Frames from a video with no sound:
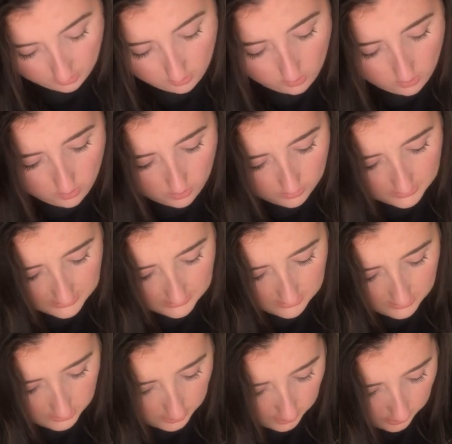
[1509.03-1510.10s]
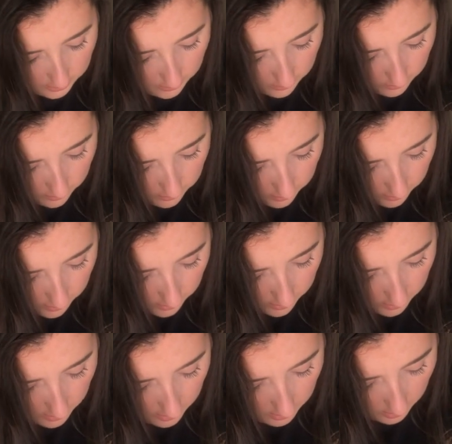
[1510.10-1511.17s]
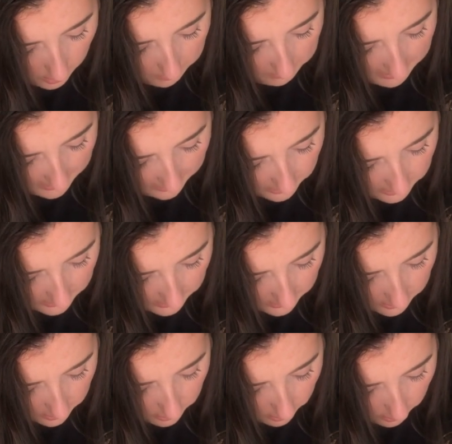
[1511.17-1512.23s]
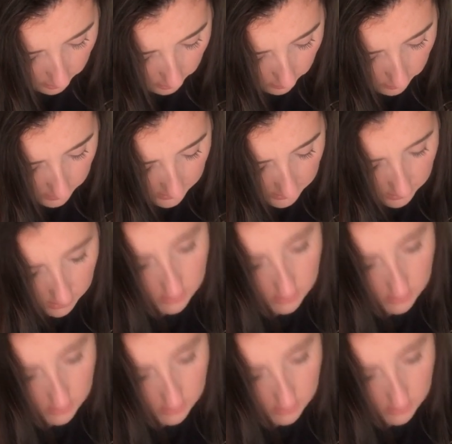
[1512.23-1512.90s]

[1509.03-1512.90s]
Oh, this is cute. Oh, I might actually need to start using this.